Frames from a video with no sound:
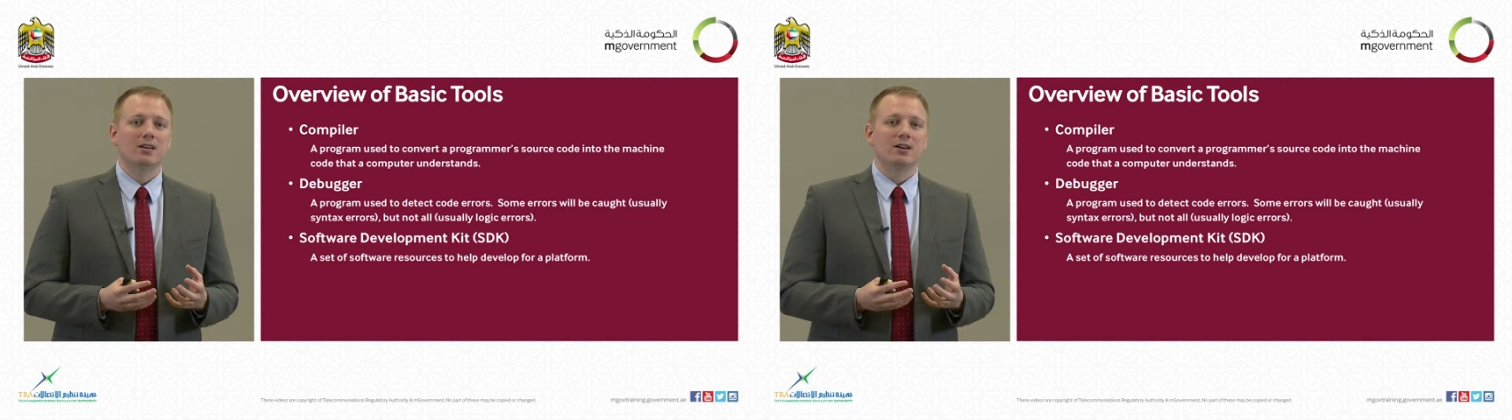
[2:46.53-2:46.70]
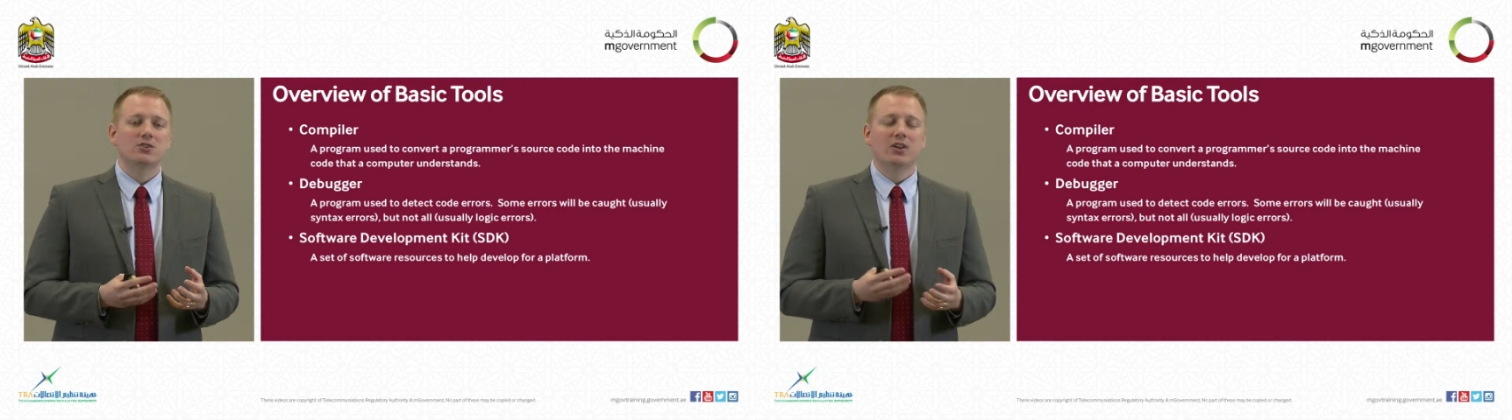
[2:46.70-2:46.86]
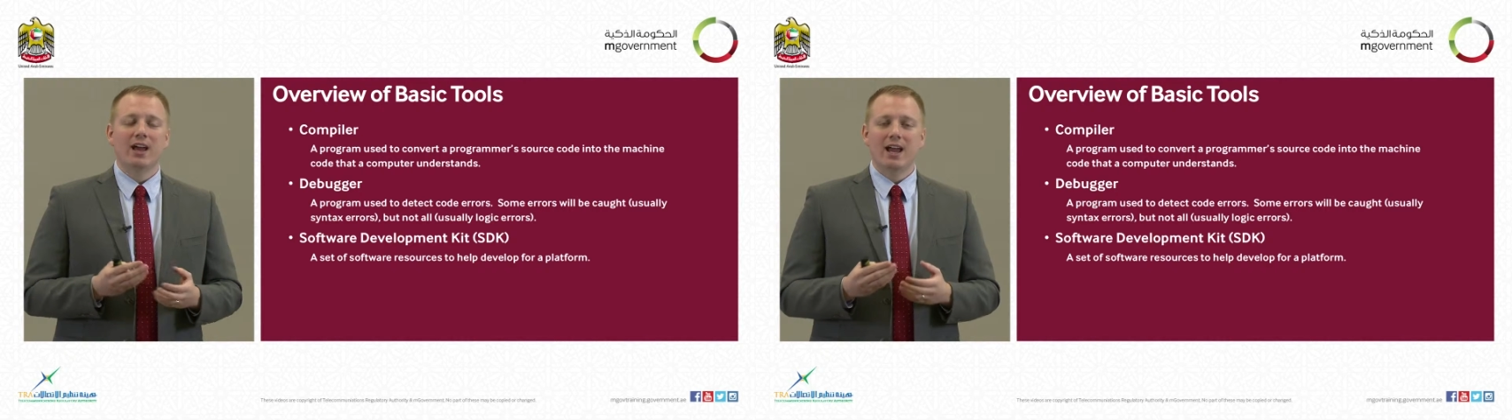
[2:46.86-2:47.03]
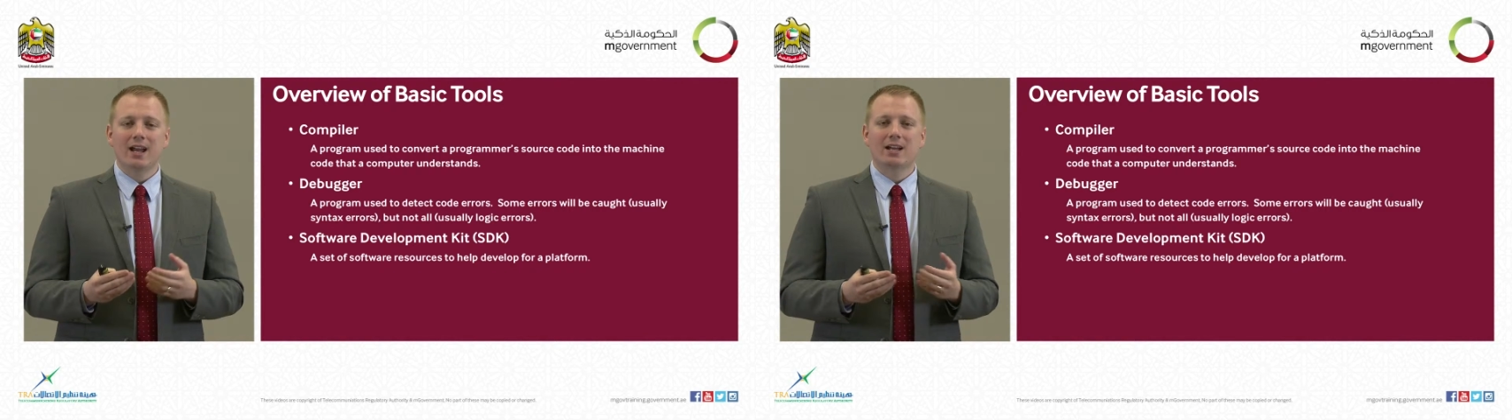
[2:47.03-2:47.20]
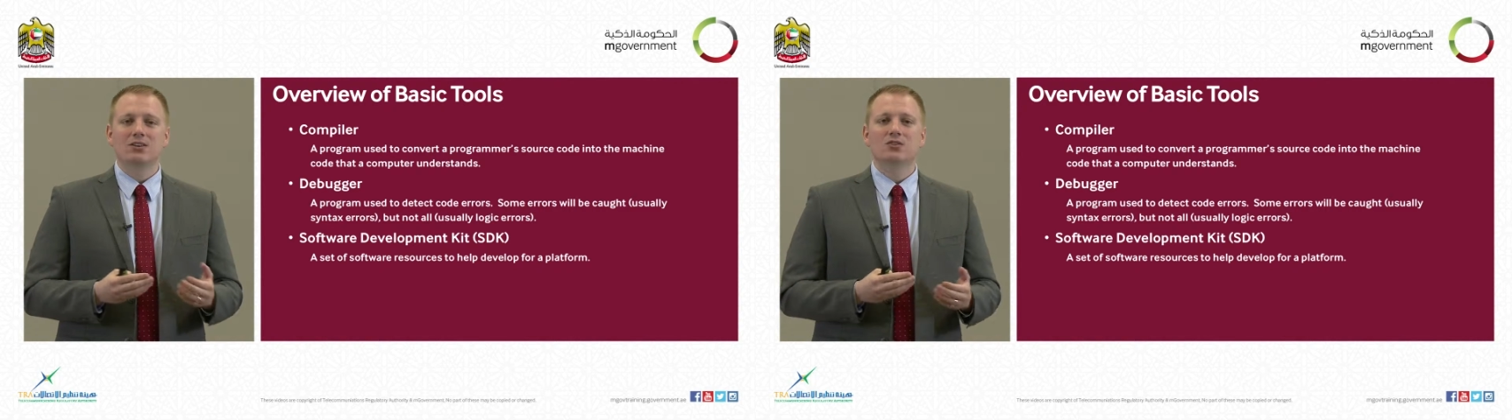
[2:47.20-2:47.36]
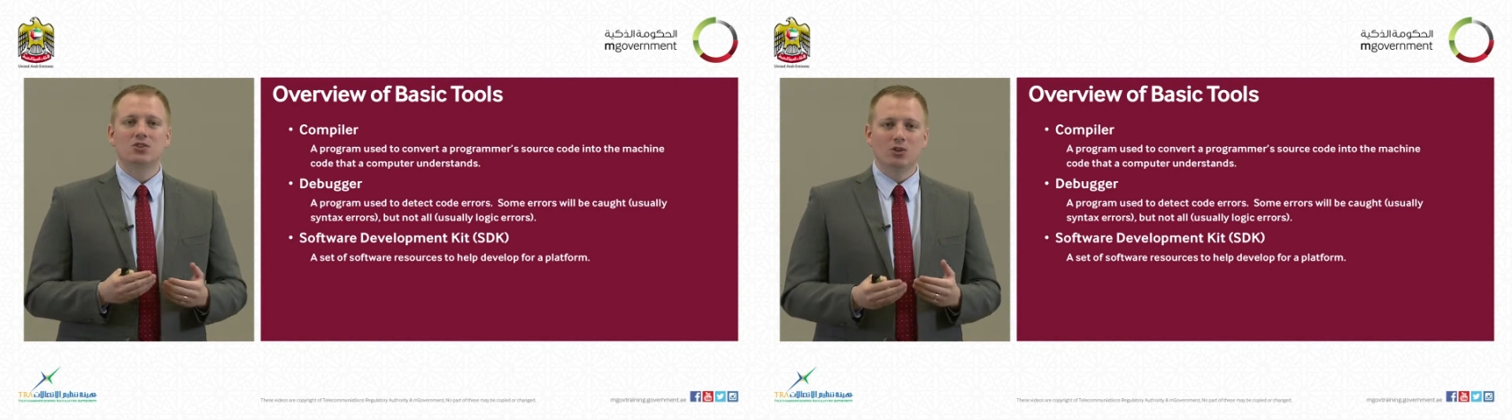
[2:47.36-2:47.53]
so that it
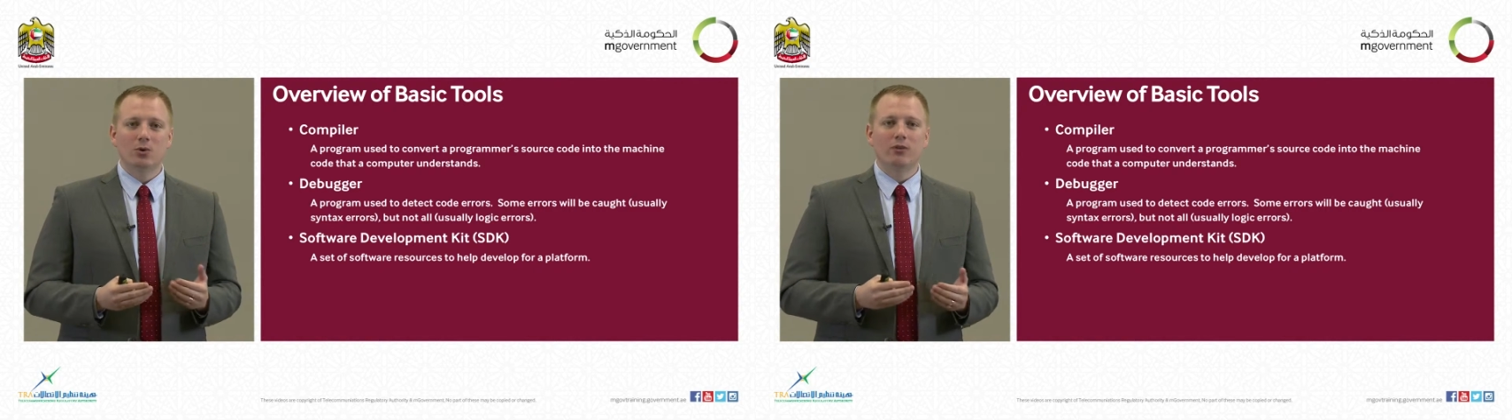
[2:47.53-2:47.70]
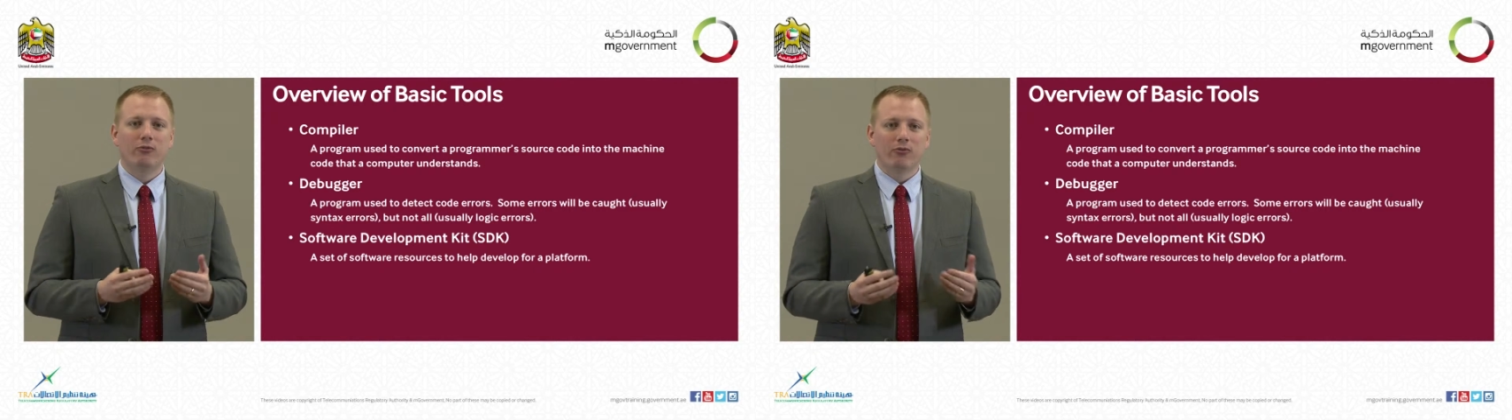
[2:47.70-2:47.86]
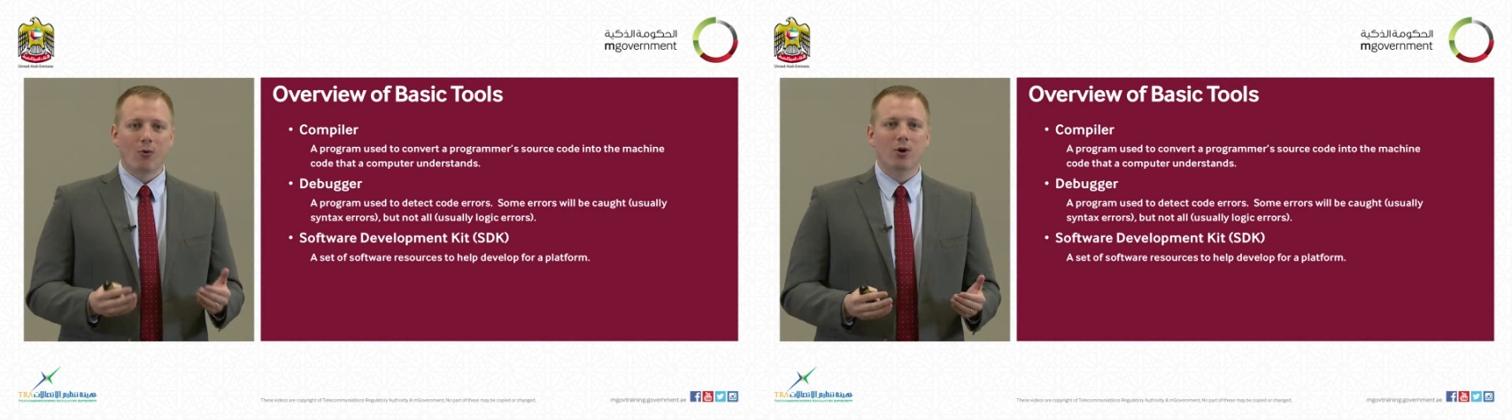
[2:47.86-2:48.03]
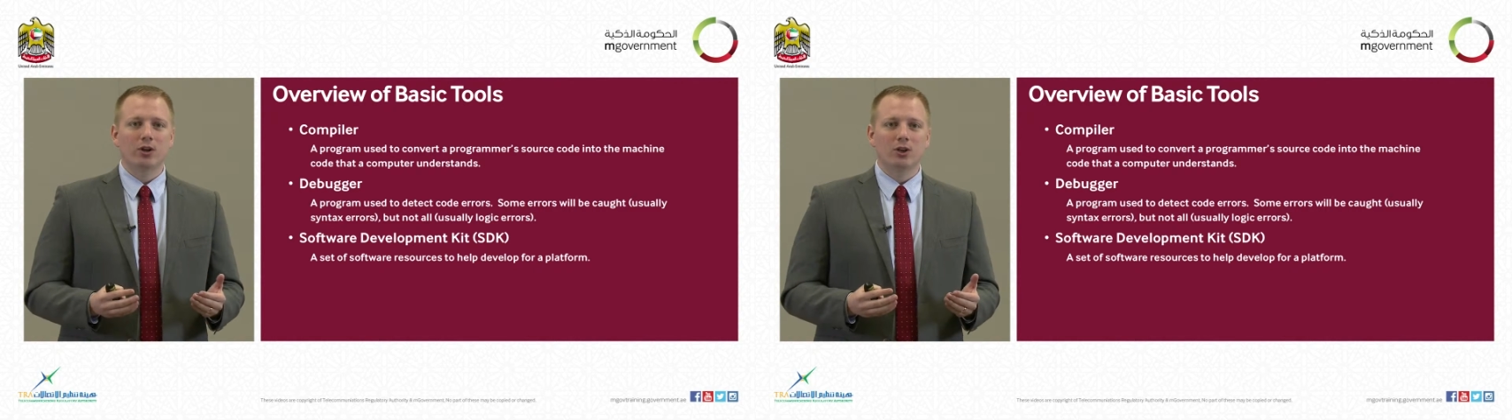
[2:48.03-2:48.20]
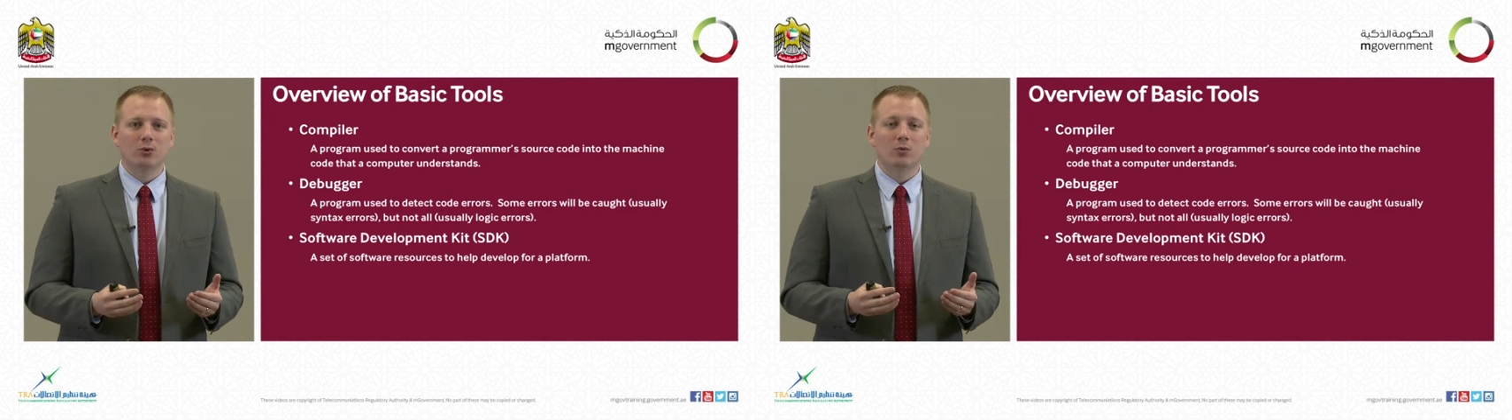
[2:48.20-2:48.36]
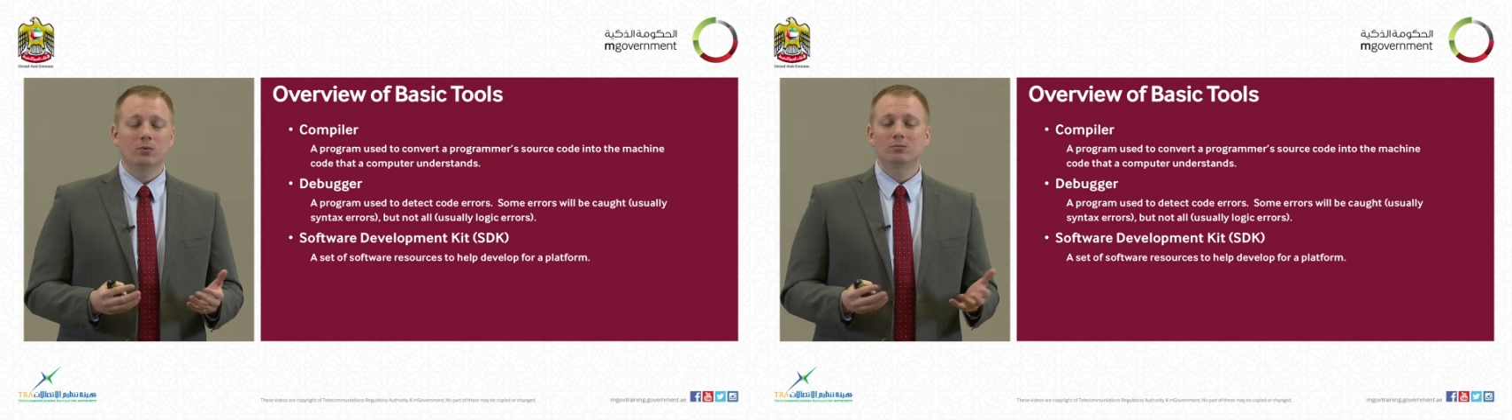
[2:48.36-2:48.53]
can do it for
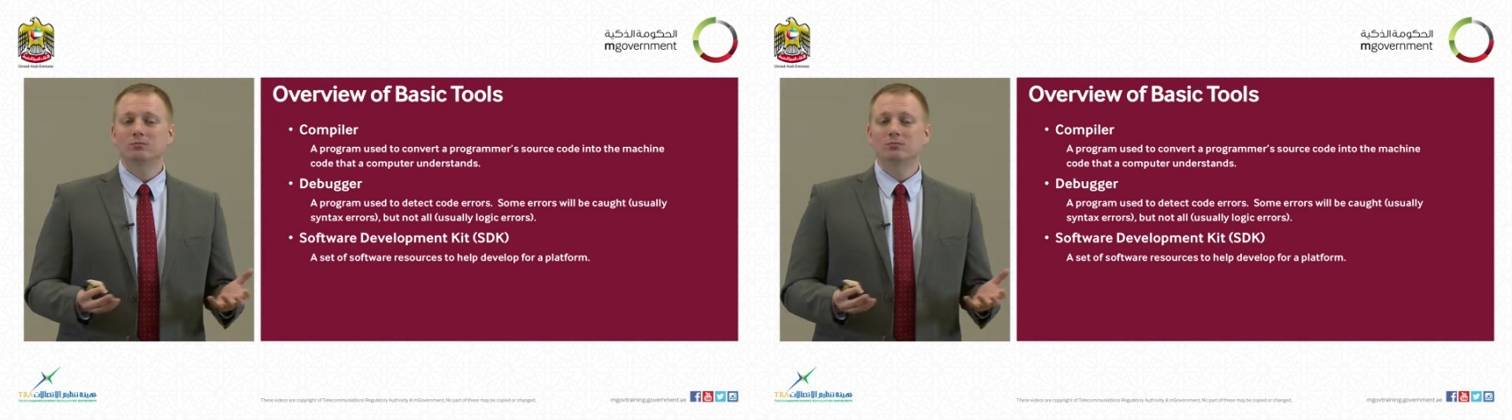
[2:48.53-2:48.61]
you.